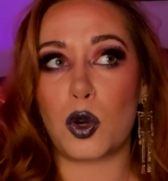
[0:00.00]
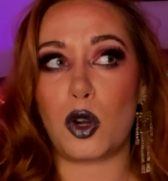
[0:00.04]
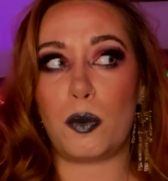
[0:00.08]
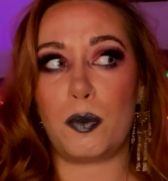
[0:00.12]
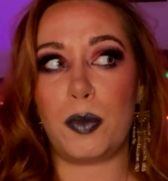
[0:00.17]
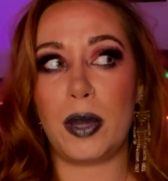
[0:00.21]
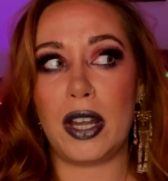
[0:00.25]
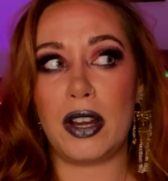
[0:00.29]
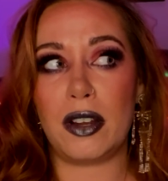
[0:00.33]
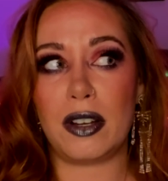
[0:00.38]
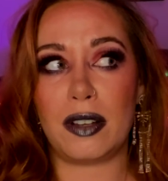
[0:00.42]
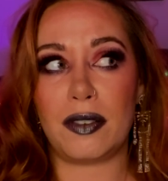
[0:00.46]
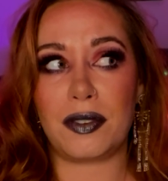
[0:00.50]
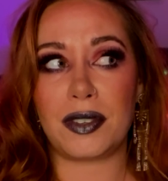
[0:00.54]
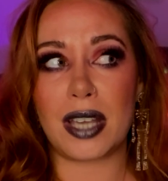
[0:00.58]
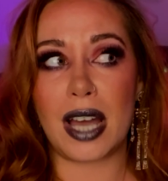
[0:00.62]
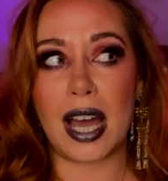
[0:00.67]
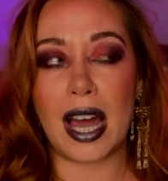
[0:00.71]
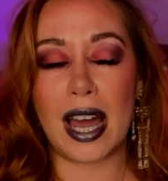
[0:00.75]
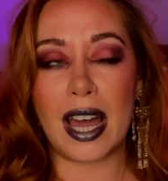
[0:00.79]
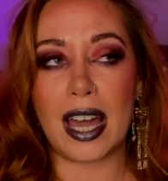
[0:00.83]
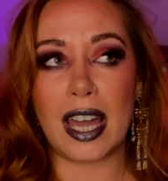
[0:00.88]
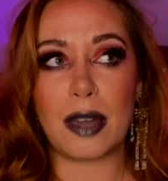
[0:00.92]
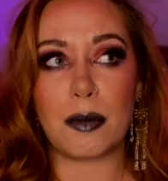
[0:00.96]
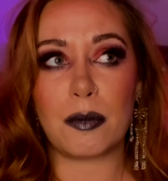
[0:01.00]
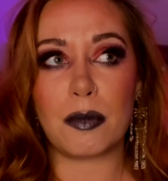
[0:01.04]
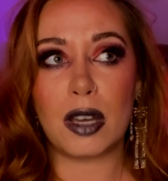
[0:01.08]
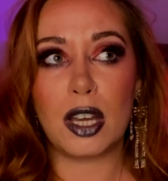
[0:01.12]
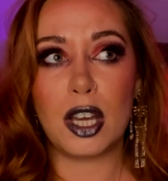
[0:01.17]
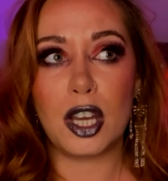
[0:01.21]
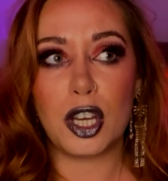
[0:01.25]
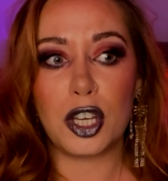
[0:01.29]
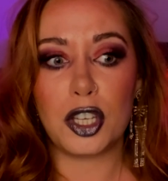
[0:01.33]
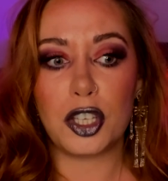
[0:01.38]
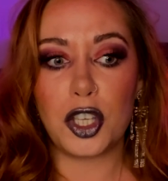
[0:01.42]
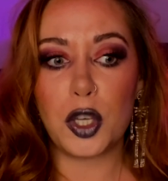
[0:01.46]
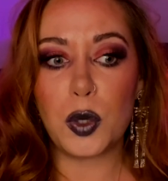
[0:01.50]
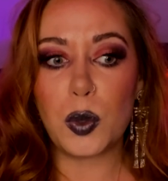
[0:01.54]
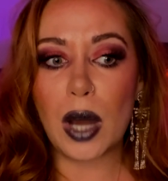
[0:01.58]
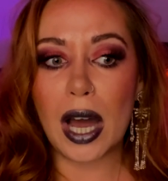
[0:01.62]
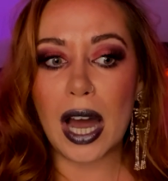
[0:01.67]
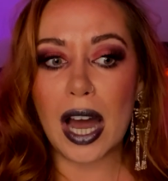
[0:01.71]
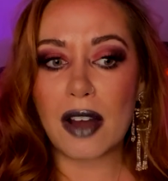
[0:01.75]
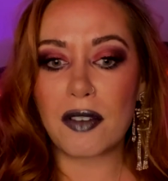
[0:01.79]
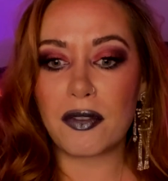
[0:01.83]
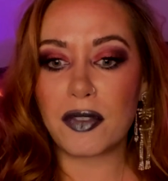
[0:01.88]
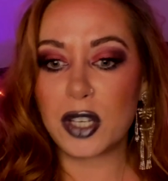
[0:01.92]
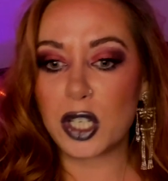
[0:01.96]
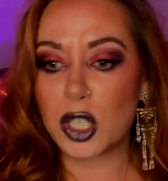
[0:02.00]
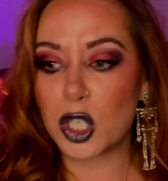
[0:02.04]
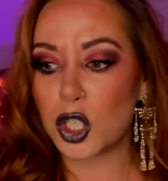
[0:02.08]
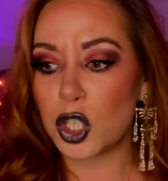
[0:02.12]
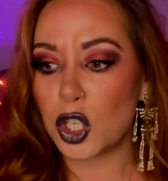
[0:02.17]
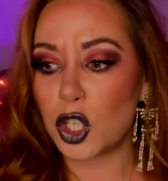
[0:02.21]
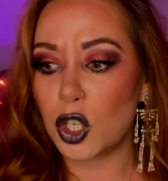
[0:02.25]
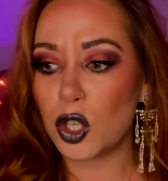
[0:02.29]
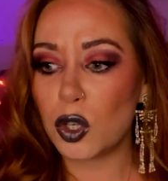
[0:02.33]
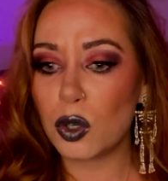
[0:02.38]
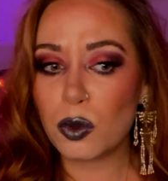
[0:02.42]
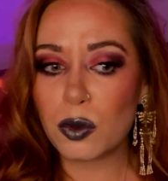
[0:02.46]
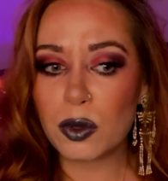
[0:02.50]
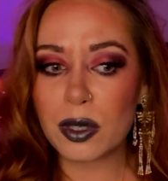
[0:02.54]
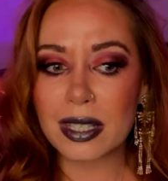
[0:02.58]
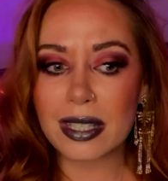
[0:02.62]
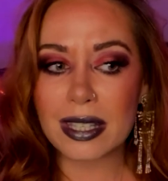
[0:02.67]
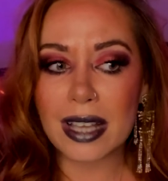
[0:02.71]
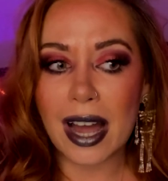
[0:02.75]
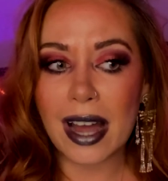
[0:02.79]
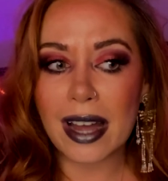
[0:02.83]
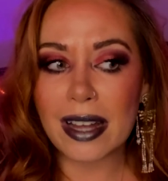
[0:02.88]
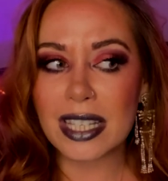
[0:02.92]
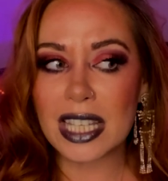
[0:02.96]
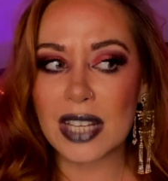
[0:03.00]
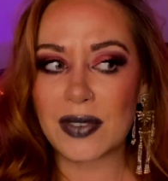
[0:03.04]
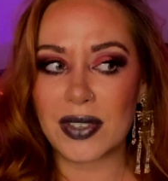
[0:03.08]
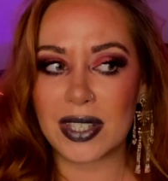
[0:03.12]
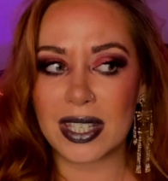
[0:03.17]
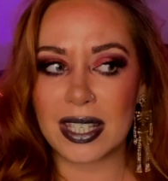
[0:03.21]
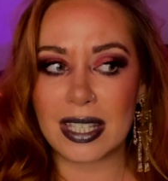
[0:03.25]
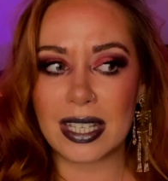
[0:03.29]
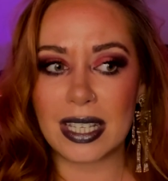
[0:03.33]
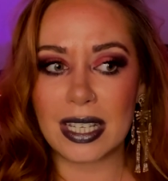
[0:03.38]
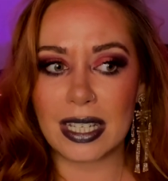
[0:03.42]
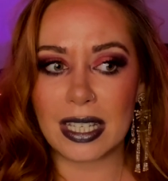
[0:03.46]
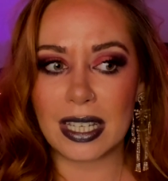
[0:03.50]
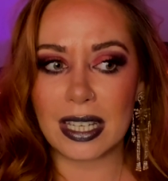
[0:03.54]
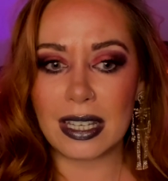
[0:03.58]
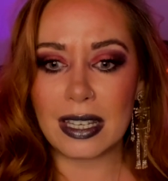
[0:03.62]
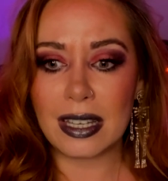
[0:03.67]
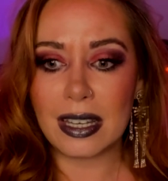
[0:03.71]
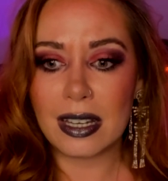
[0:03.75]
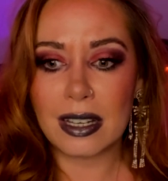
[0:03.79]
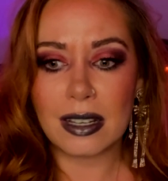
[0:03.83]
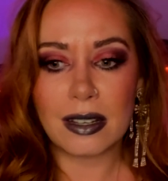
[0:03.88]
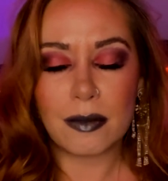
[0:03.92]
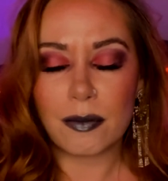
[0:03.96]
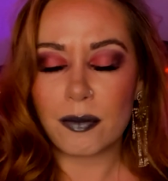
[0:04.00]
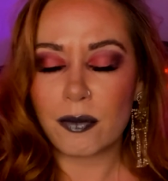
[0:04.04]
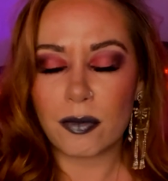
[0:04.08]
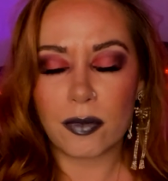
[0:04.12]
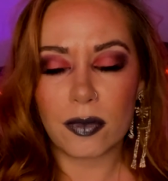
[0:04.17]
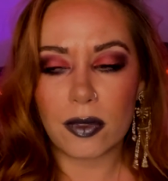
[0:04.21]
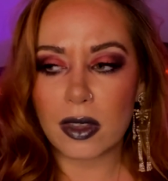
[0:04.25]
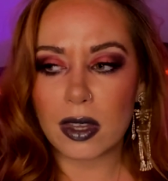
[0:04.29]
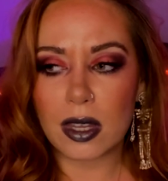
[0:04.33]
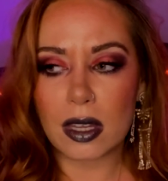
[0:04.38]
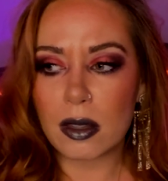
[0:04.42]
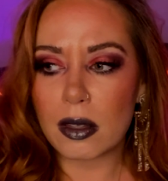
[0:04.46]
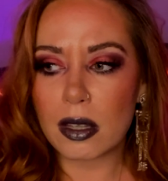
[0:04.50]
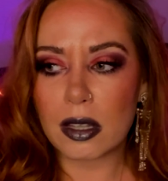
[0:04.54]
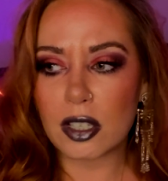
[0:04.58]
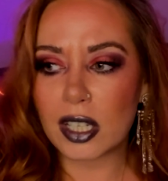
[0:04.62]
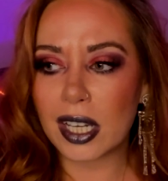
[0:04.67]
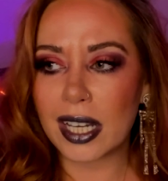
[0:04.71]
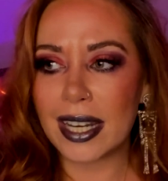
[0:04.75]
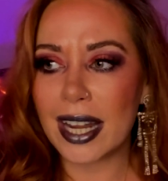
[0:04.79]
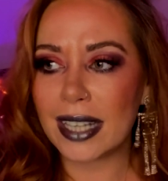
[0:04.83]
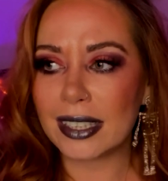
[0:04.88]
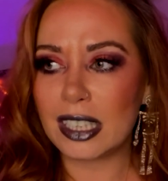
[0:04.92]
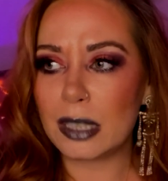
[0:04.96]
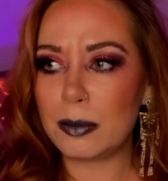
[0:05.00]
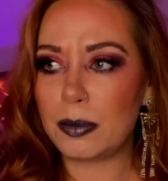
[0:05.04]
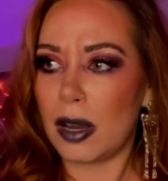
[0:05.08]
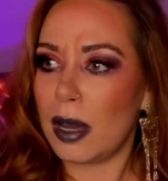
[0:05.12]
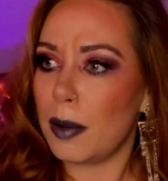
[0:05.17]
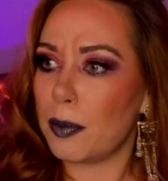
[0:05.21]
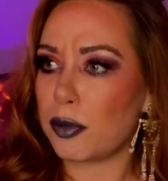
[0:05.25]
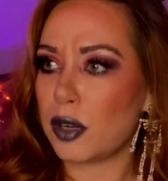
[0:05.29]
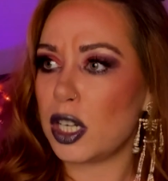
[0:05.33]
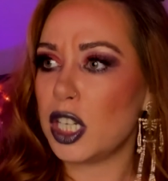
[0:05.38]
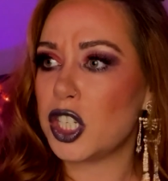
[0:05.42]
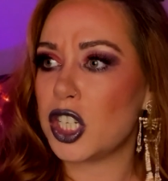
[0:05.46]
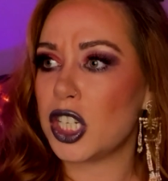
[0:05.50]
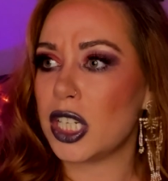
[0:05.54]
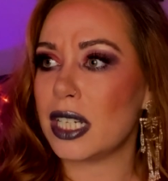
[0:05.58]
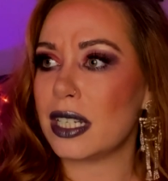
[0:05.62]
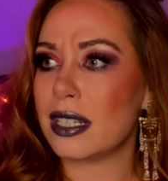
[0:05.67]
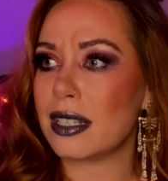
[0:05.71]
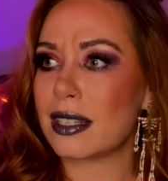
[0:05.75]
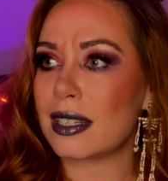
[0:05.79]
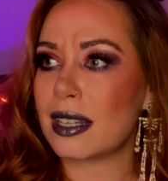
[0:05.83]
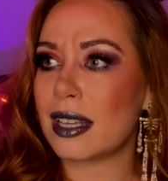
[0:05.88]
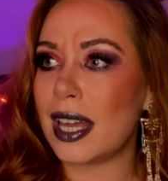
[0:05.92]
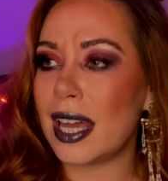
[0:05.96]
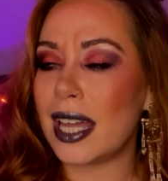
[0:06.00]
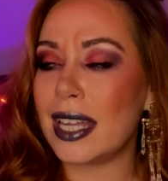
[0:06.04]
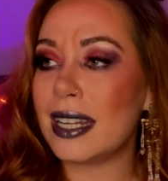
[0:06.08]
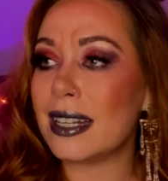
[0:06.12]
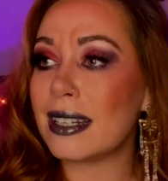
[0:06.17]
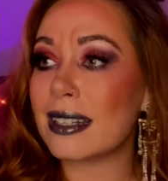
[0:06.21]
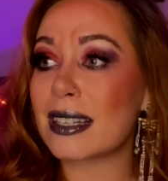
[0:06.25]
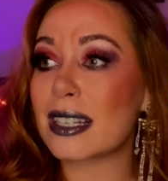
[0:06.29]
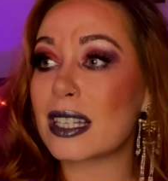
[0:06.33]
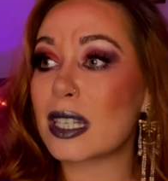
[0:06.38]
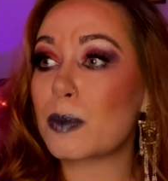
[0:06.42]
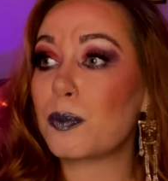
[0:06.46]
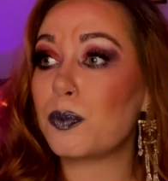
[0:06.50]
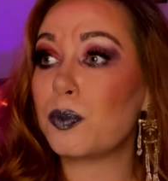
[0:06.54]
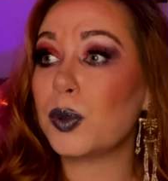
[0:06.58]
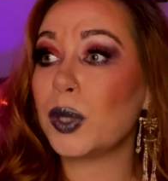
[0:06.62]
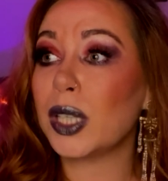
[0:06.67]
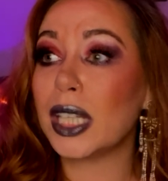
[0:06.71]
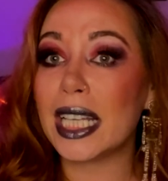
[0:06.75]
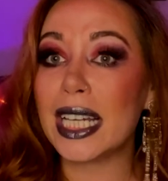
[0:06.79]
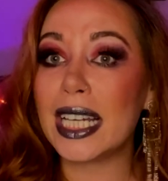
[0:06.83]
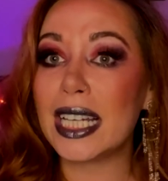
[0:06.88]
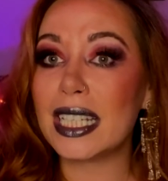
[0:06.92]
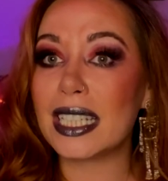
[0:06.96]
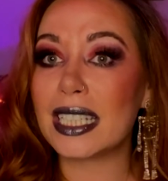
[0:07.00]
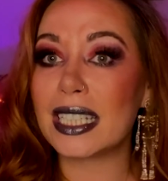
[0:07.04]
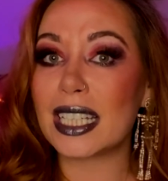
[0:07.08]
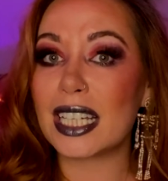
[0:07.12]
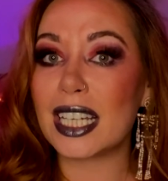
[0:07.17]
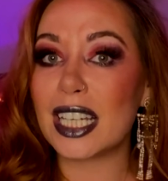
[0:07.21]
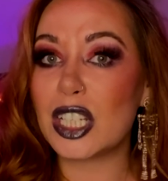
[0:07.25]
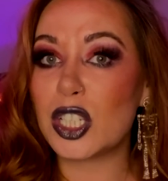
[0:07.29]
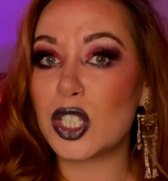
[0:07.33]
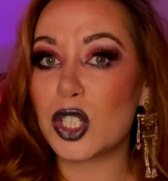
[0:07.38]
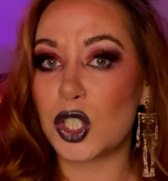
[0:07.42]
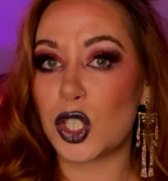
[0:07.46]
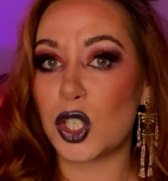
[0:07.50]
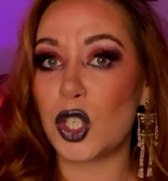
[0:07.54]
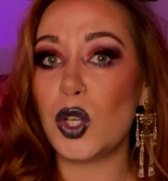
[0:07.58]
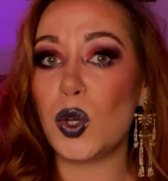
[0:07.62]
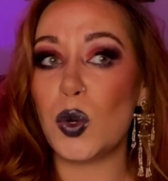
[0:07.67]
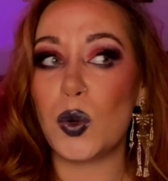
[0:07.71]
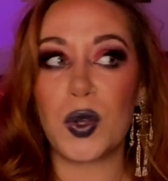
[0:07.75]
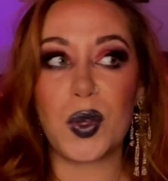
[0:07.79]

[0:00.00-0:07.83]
period of time, you have these two sides of a city connected by bridges, and it's split in two.